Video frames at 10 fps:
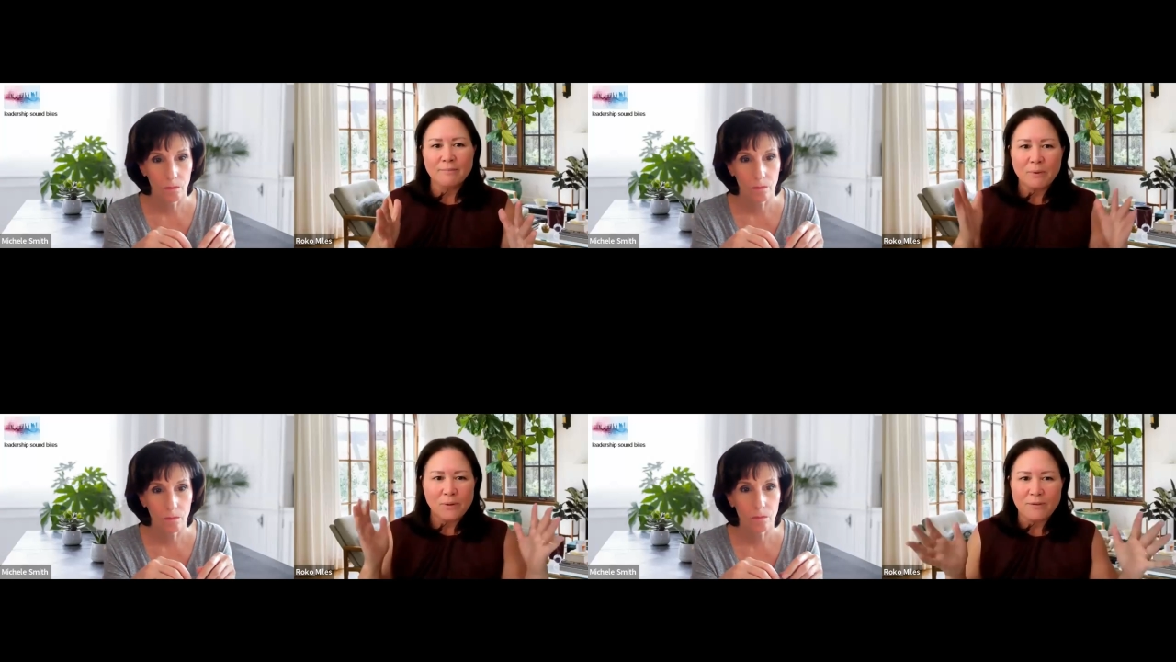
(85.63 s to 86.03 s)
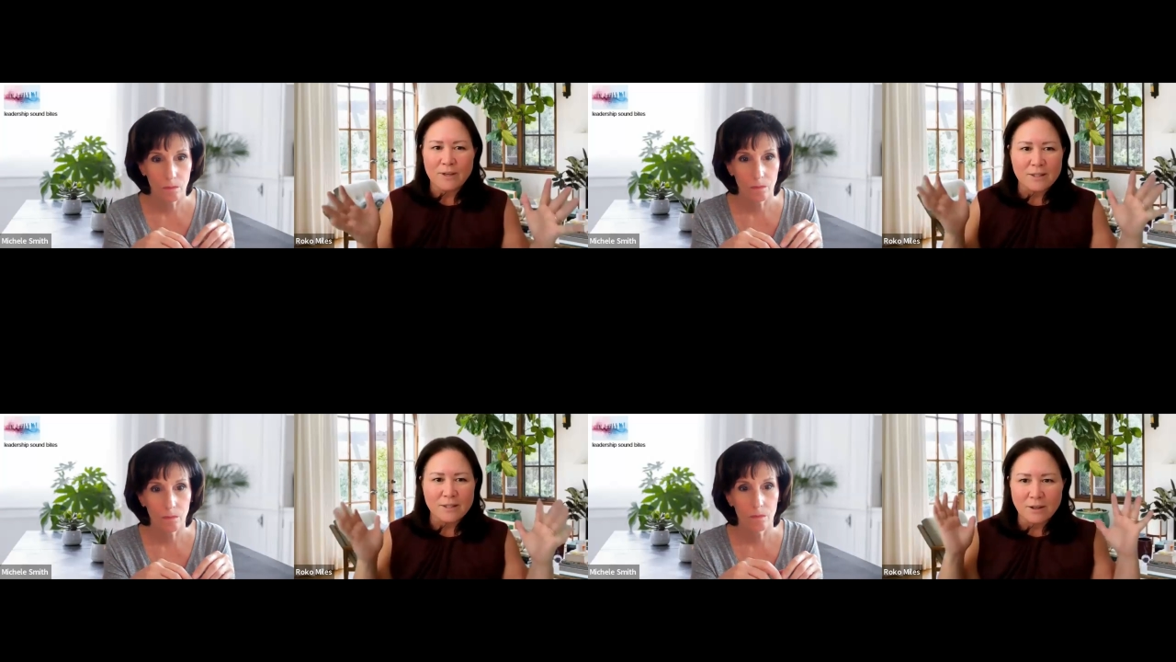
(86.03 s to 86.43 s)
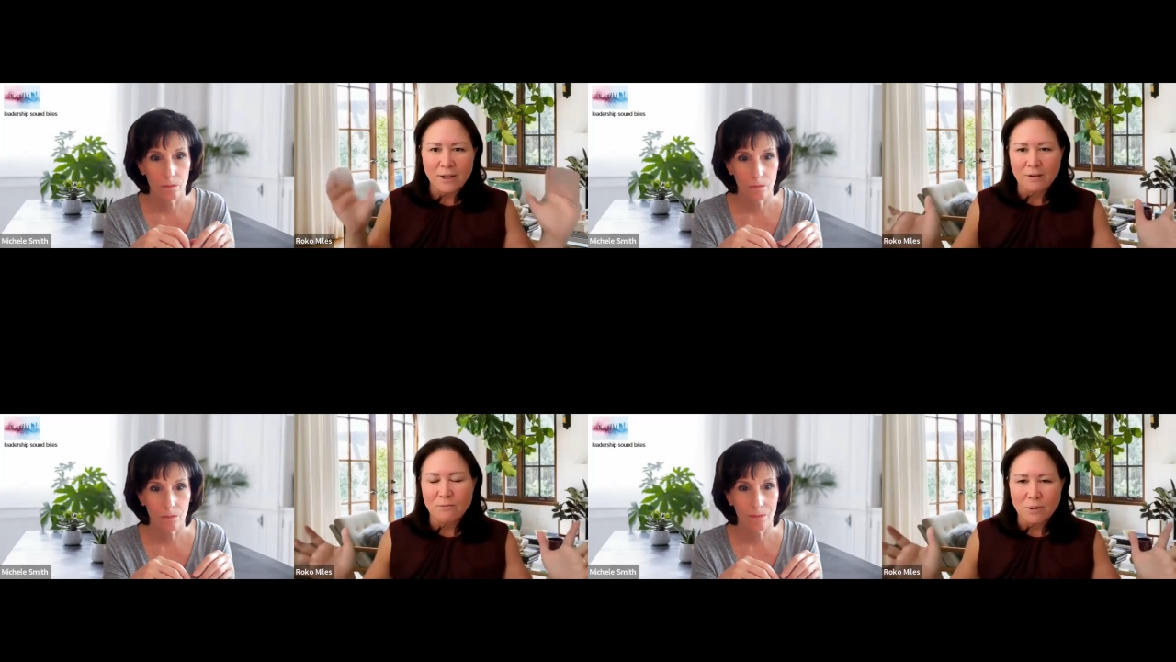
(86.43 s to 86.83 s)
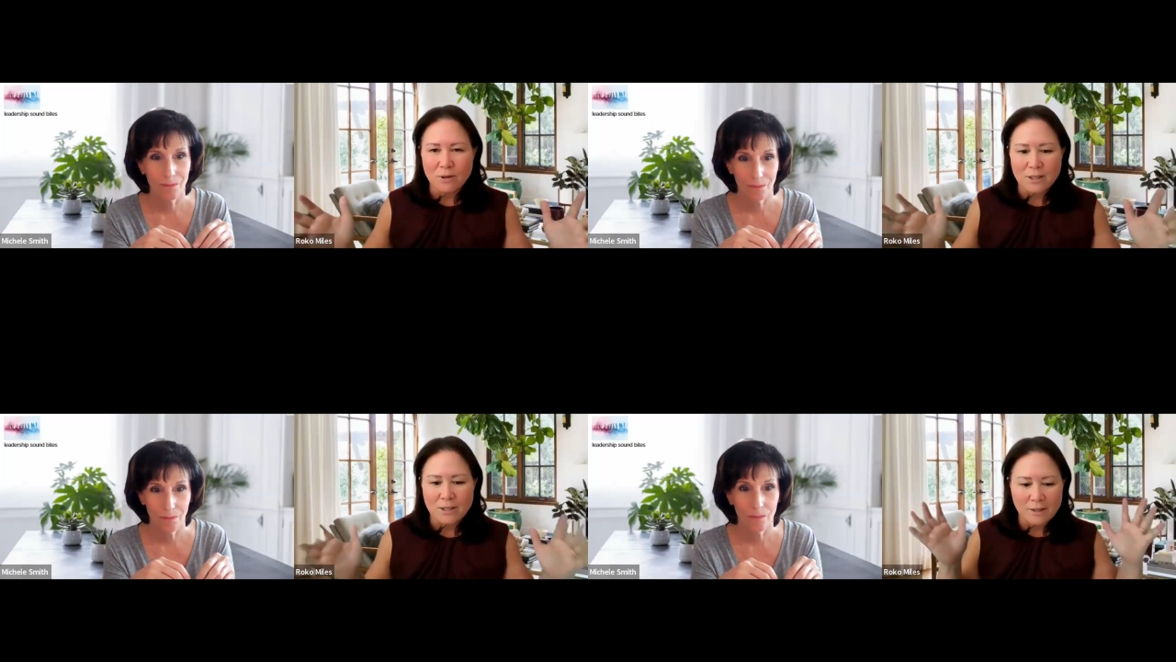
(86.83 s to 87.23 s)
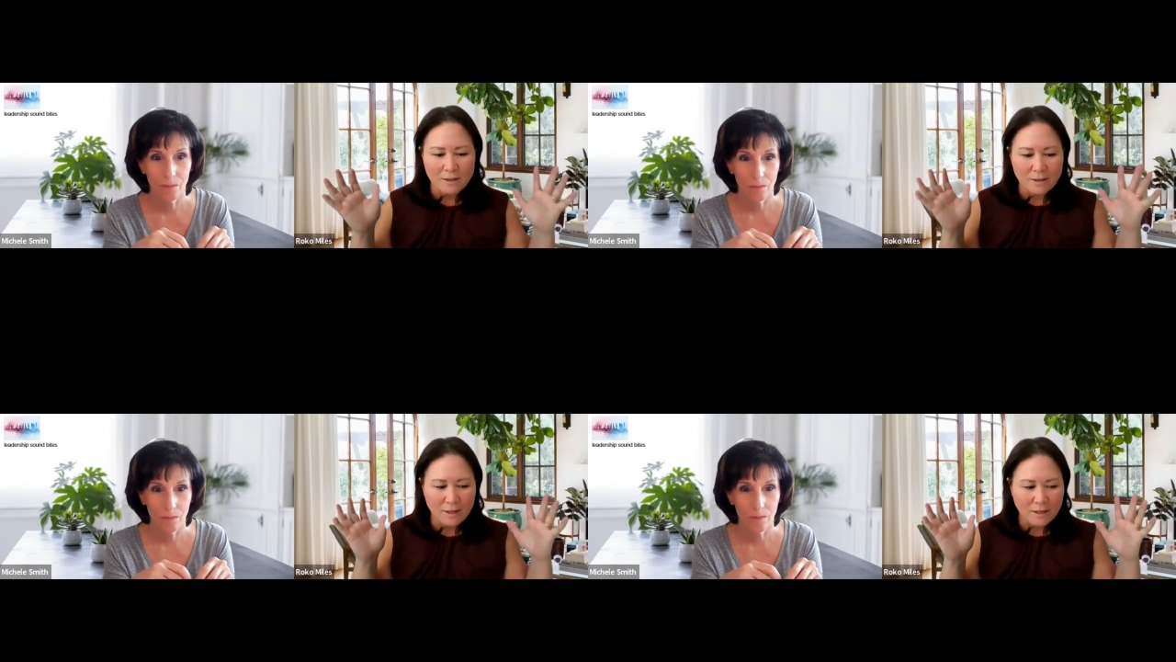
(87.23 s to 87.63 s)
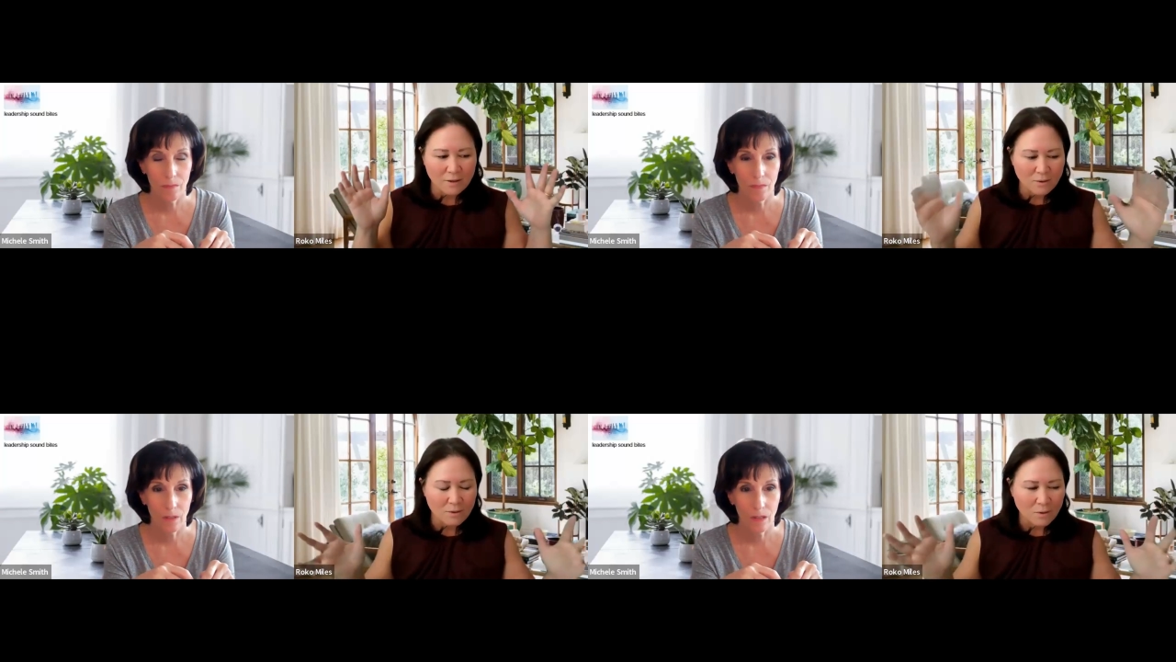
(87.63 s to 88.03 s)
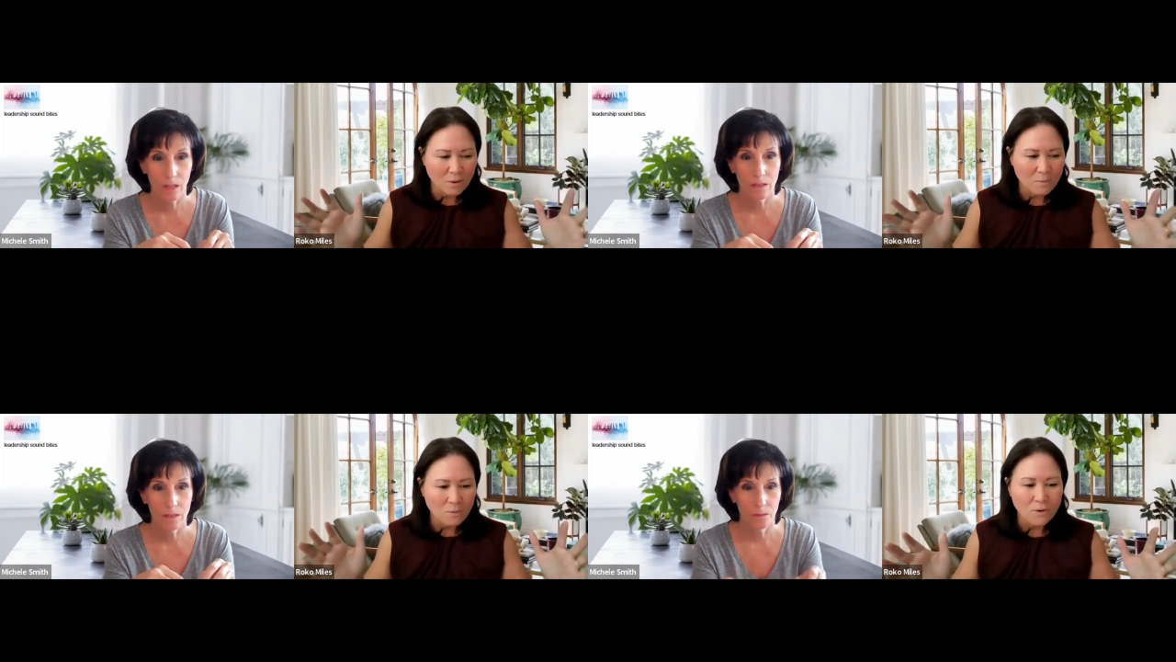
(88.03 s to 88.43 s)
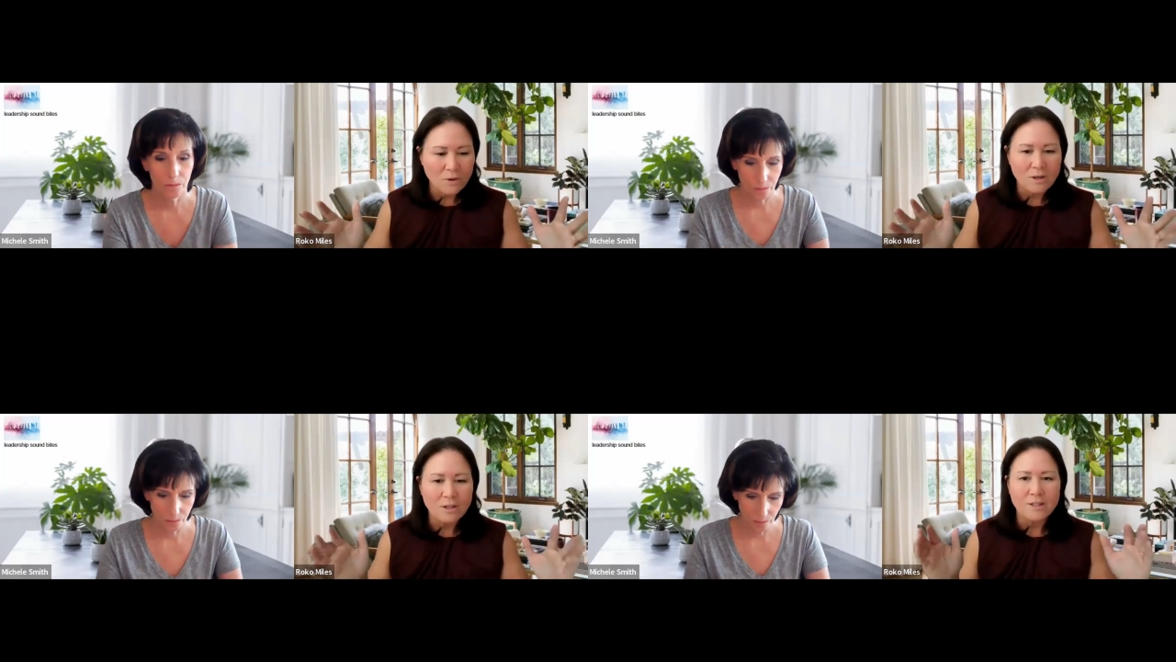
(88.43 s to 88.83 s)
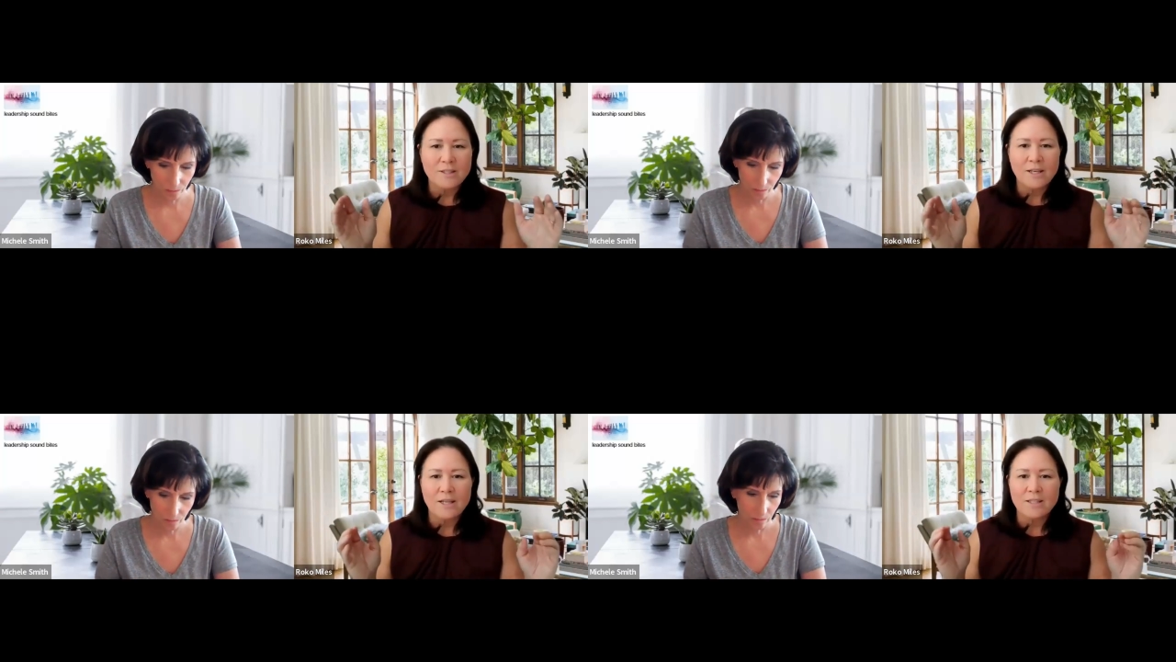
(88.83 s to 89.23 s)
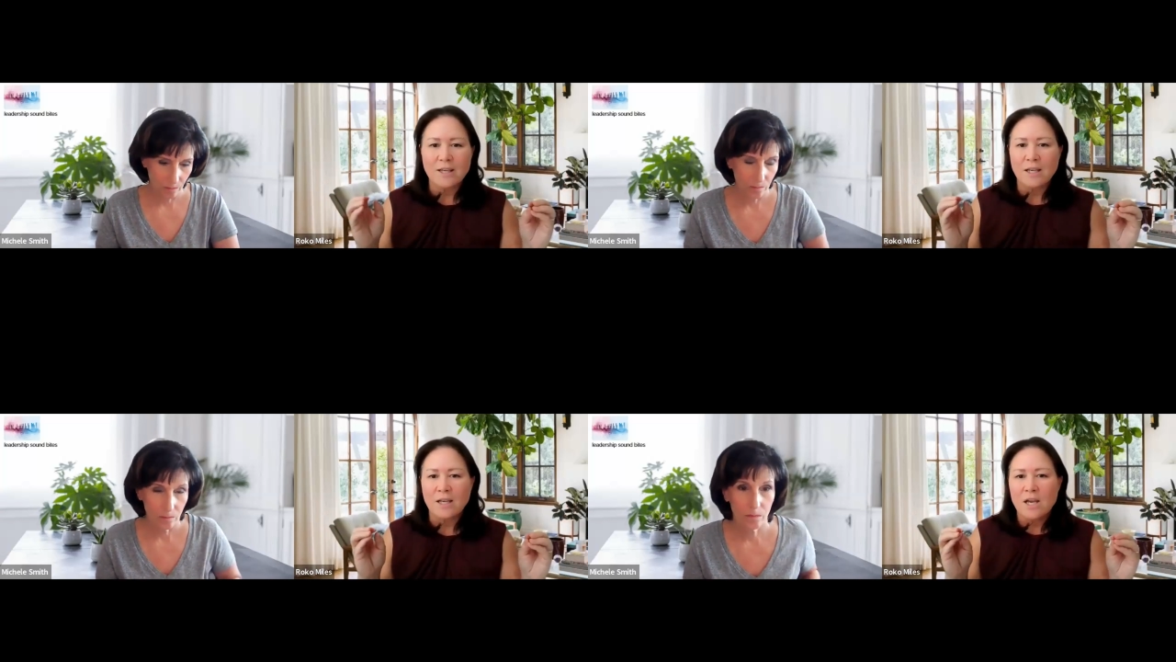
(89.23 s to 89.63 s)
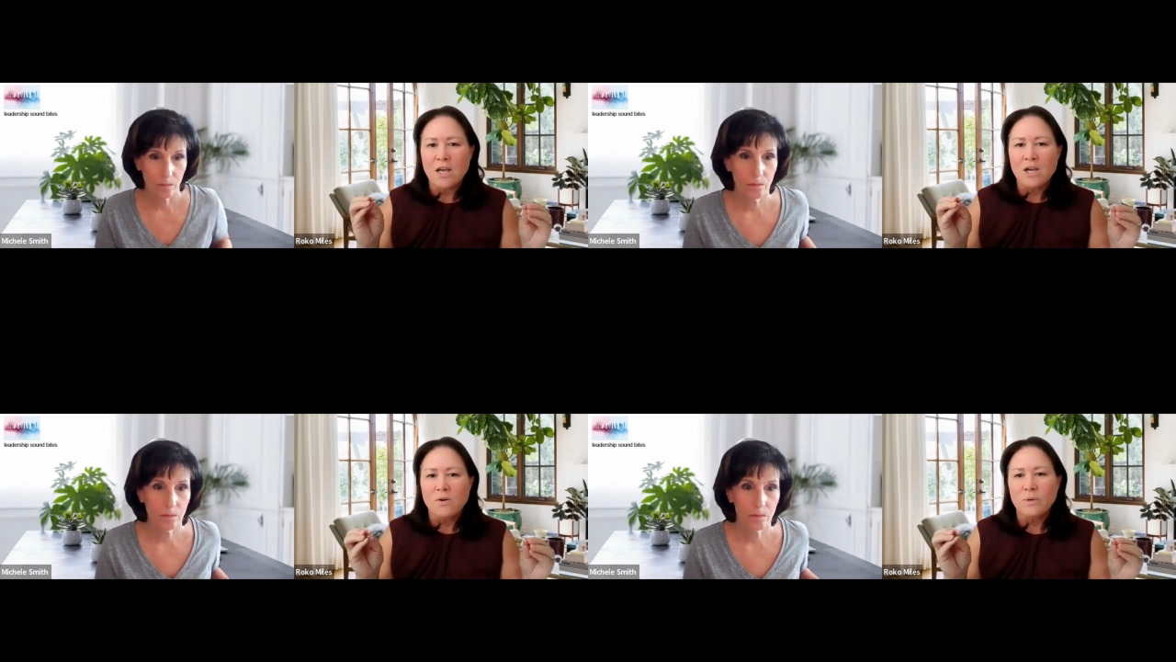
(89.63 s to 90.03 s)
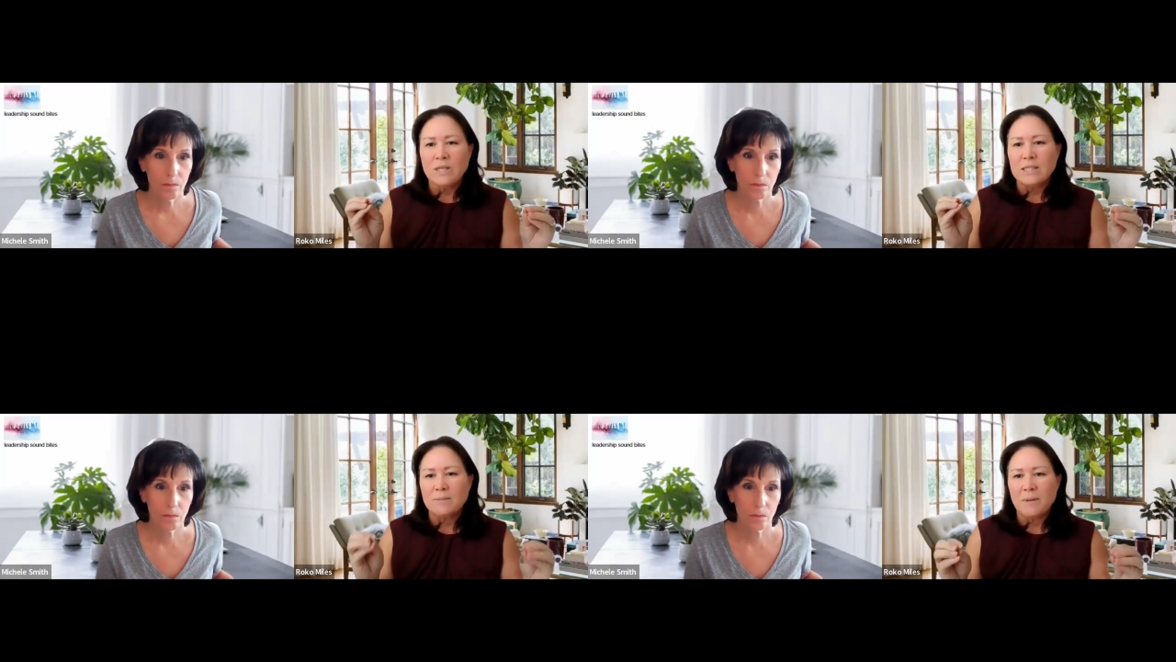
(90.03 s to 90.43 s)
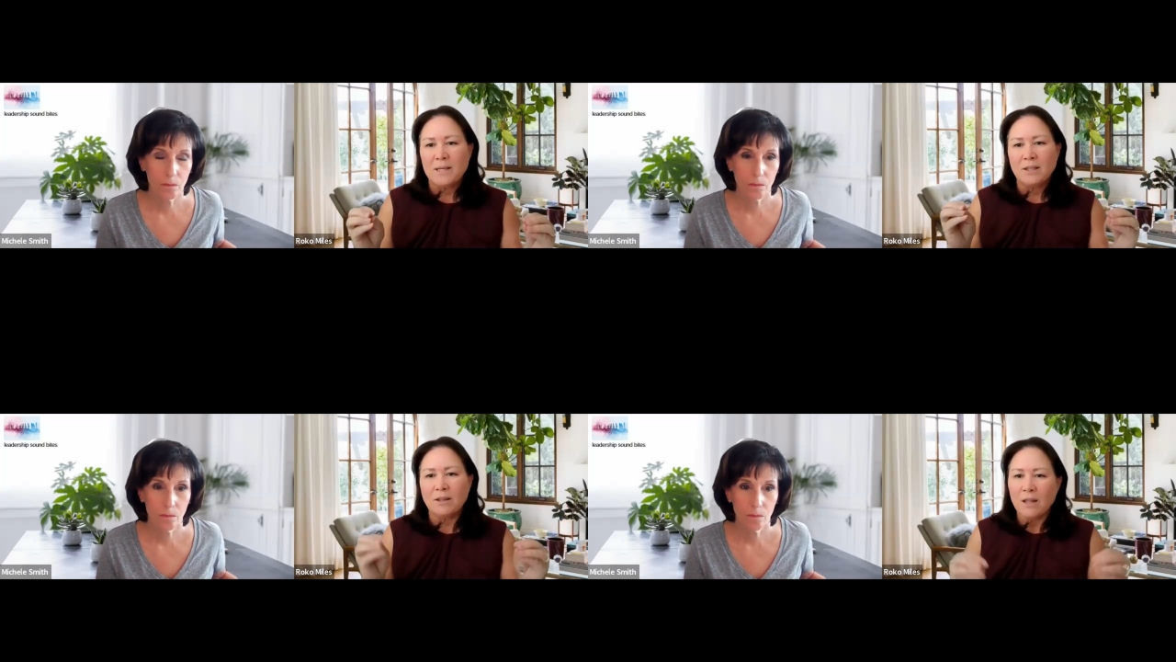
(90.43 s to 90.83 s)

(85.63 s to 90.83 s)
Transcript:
Speaker 1: Both of us are have worked in in corporate worlds, and it's like we spend a